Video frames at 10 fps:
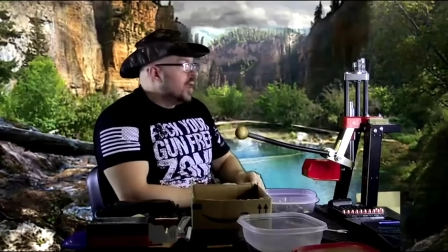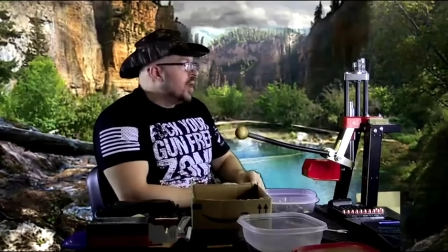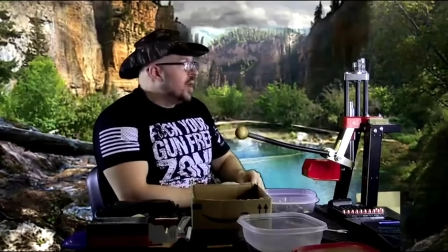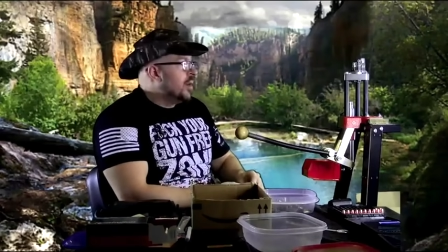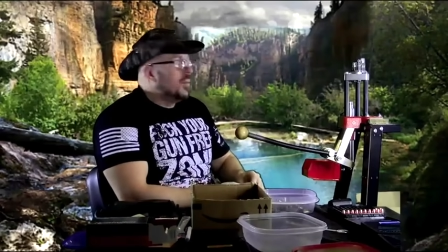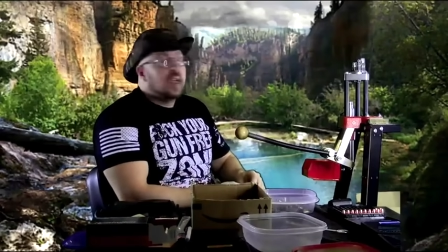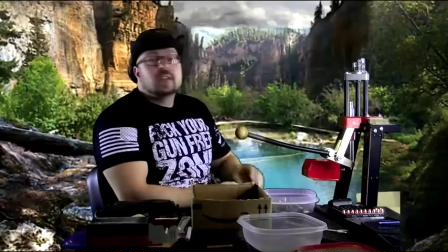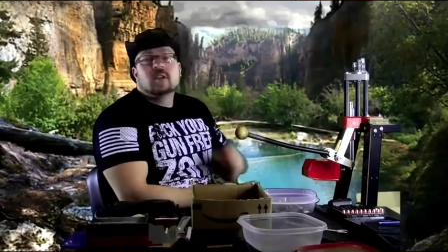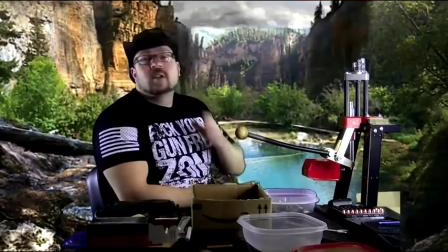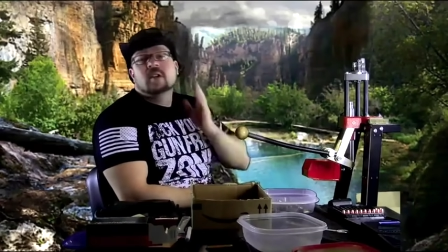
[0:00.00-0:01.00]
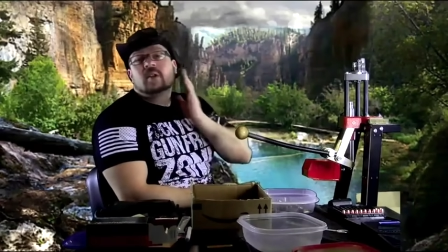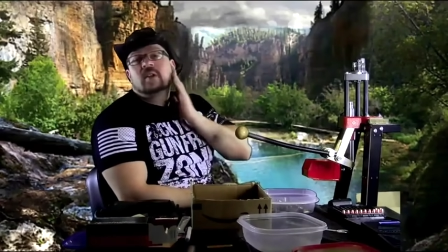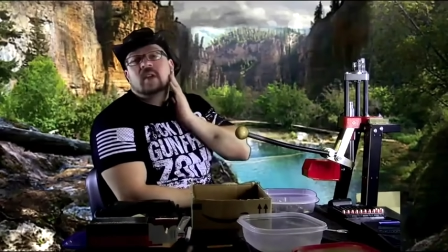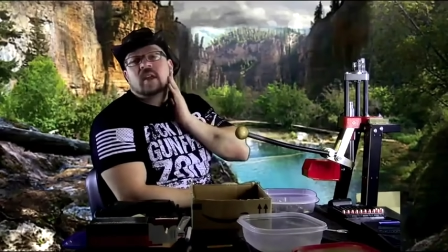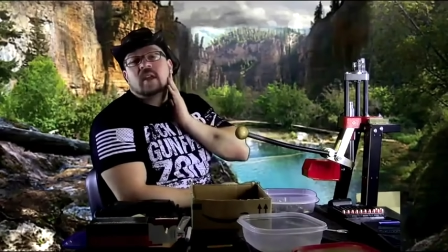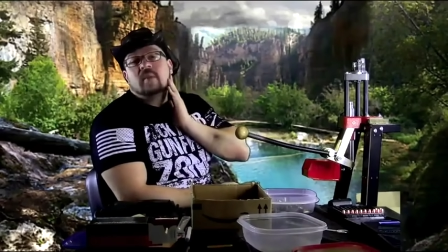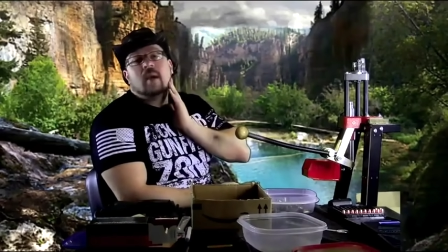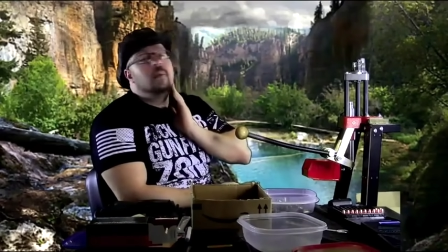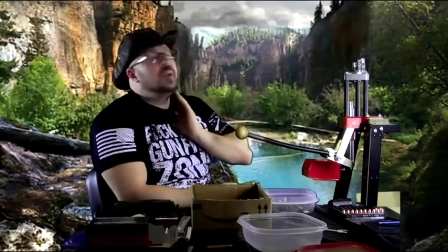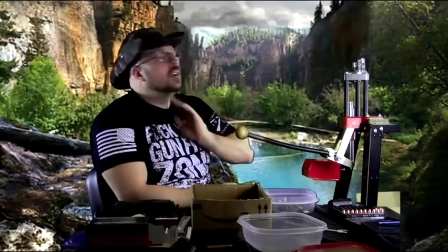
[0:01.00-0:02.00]
That's the only reason I keep
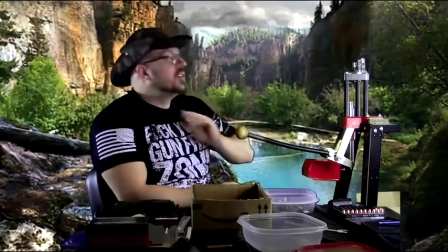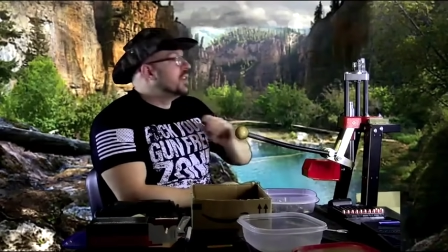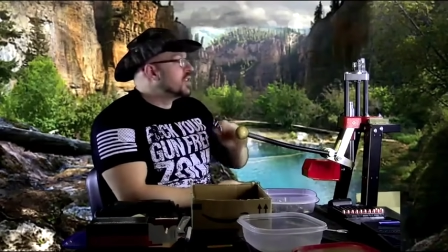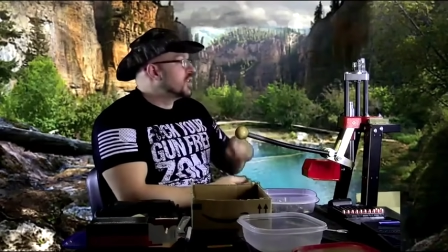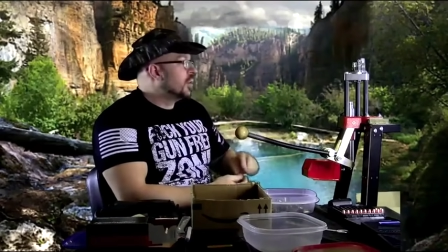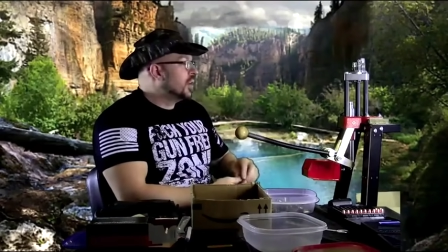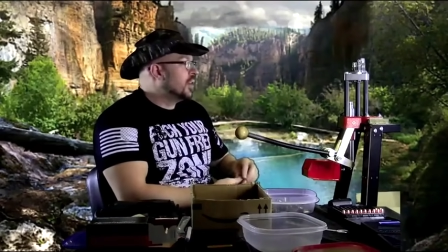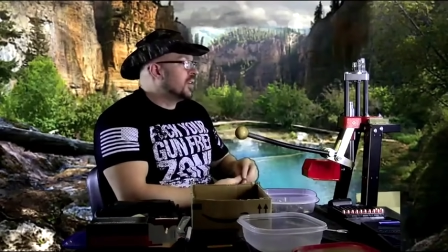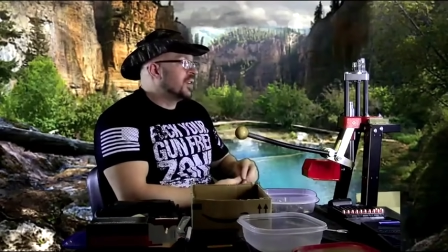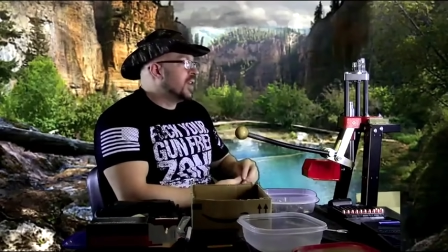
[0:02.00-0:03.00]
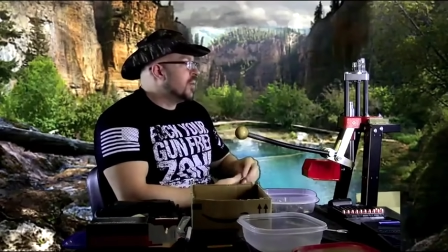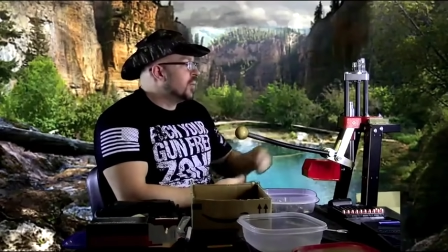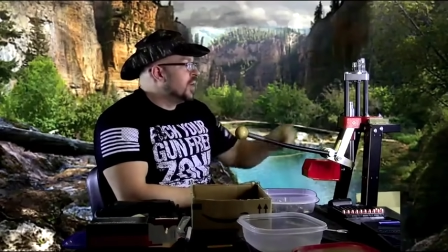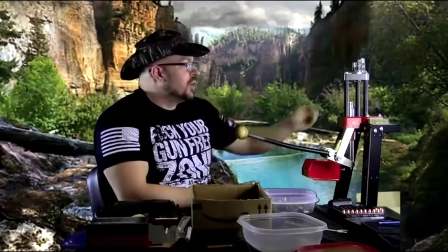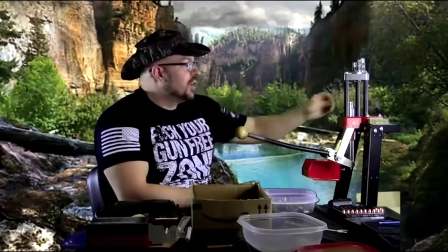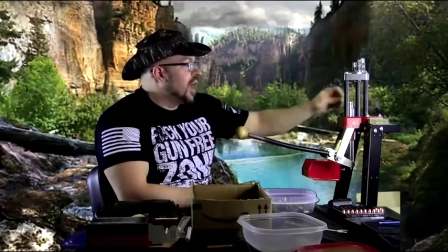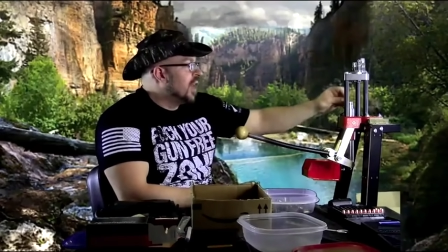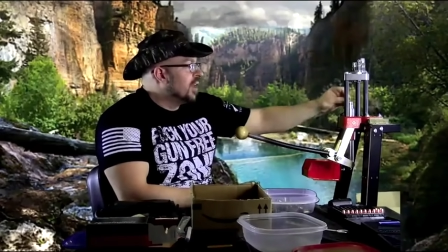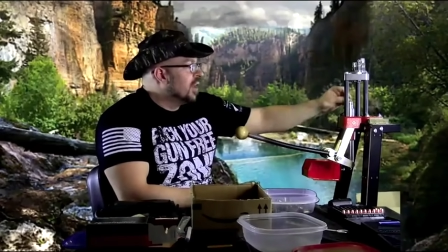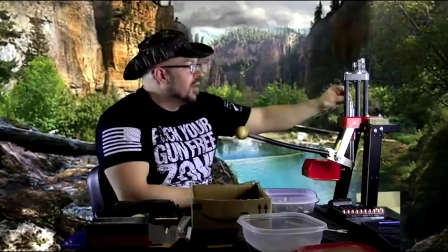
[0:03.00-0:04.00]
my beard this short, is the same reason
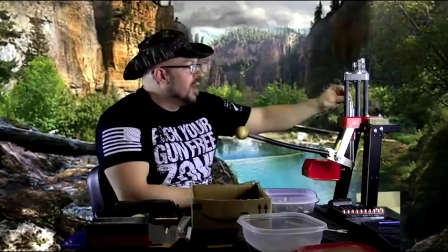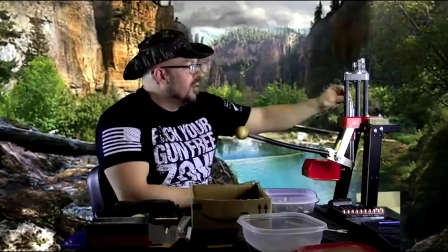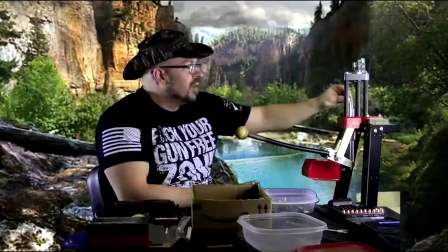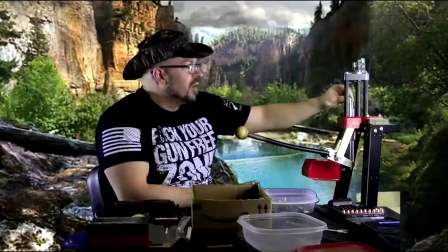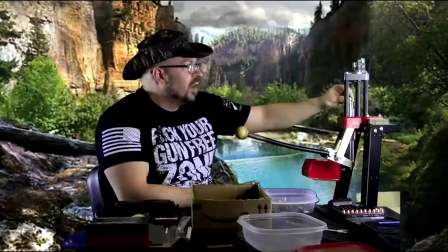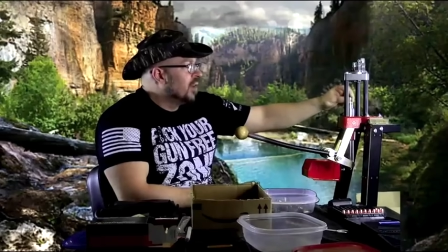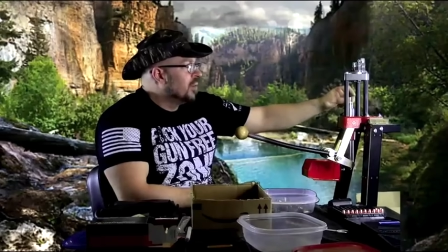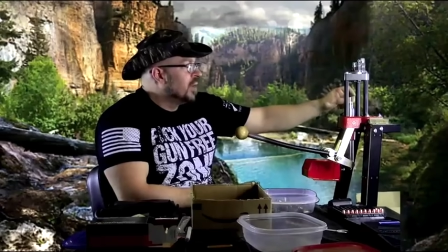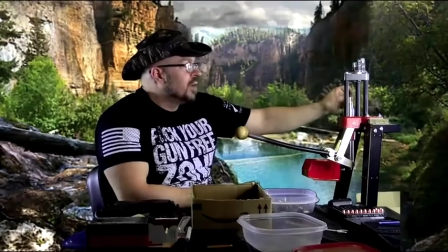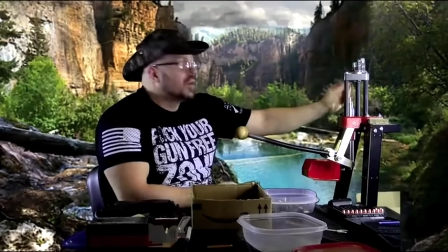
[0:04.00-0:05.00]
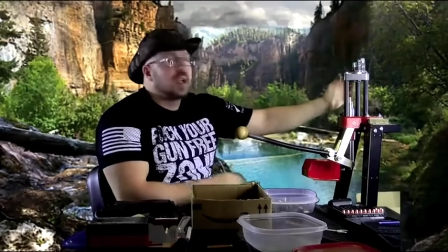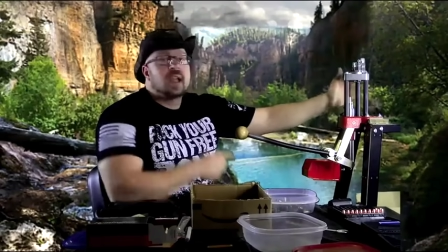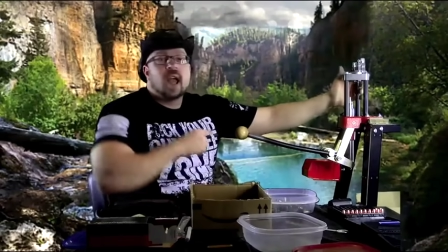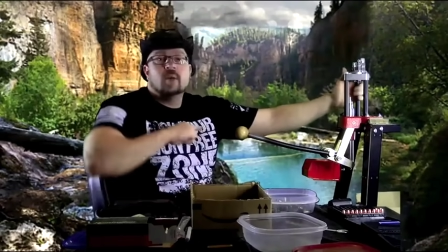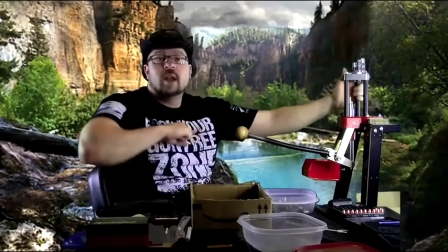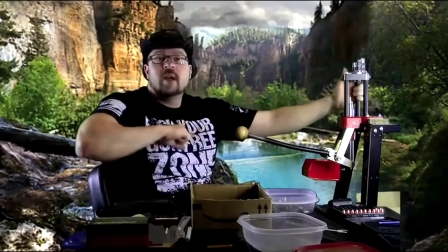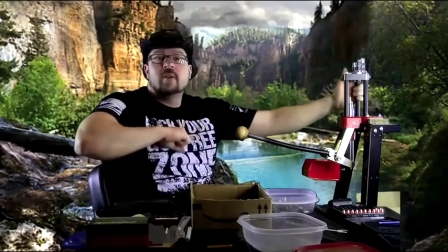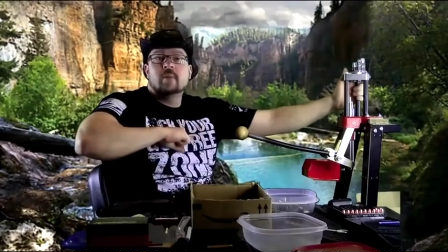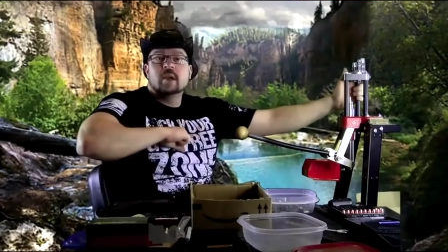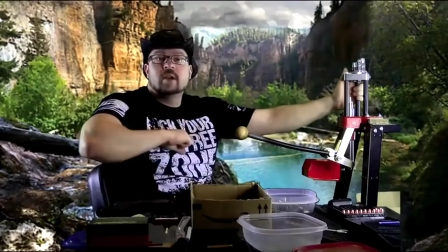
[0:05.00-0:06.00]
I love having a long beard. Like, I would have
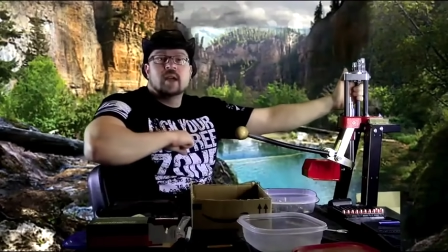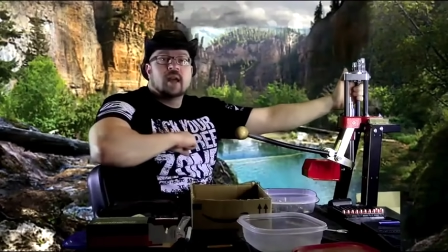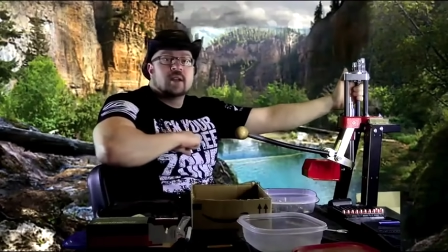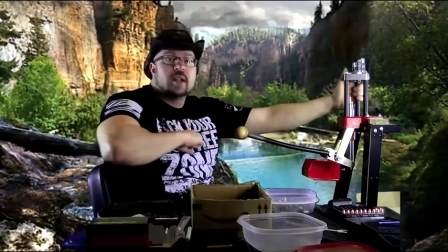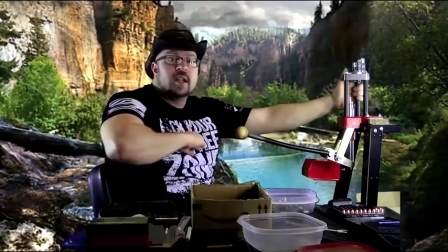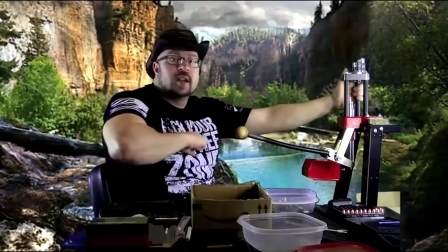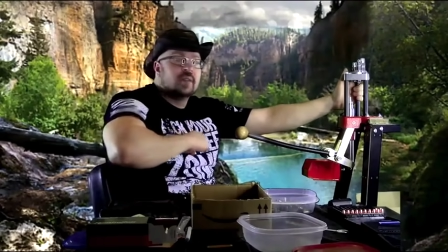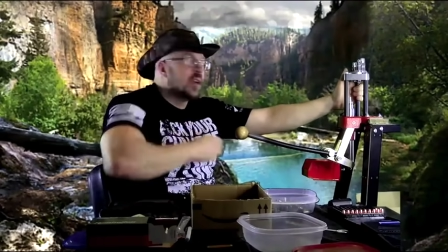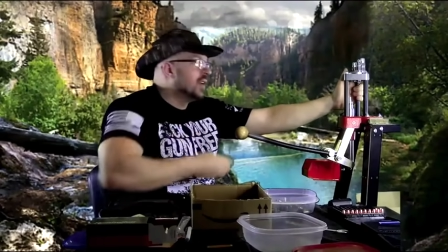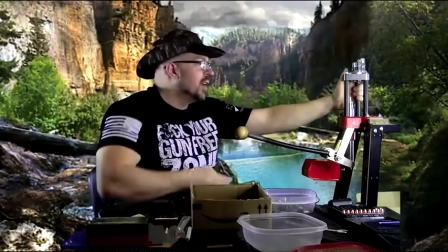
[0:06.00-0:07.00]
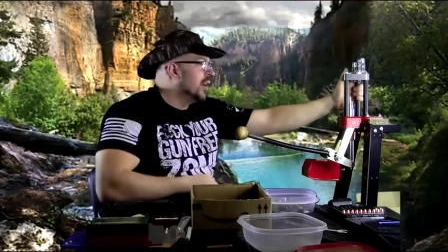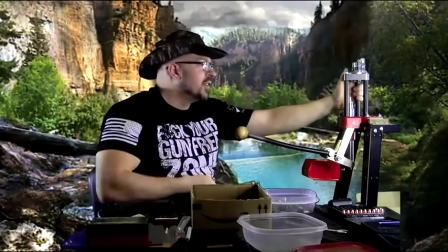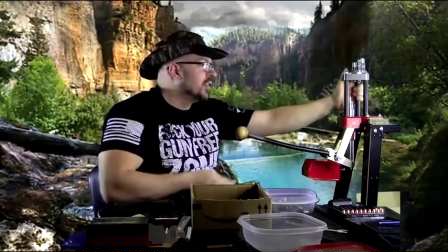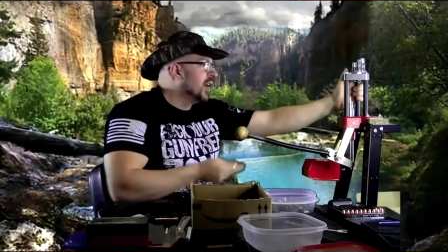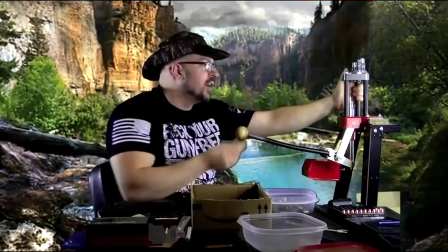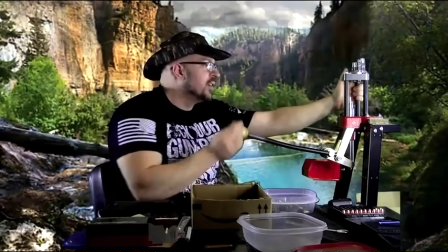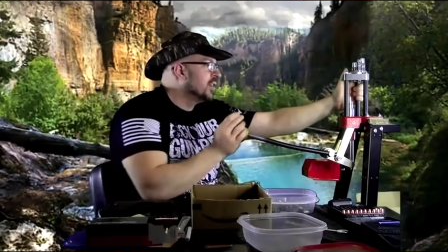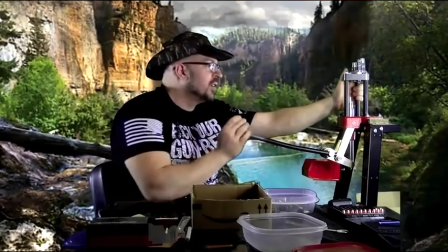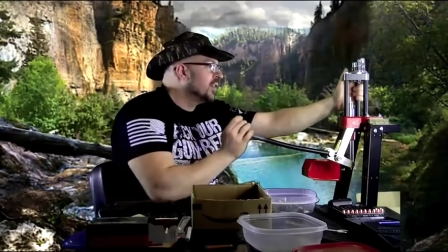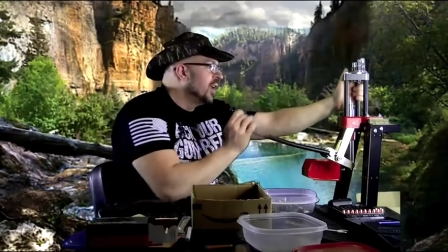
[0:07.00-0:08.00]
a beard down to here if I didn't have
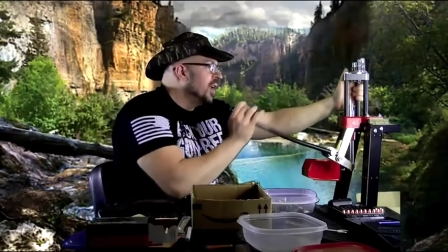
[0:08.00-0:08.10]
psoriasis,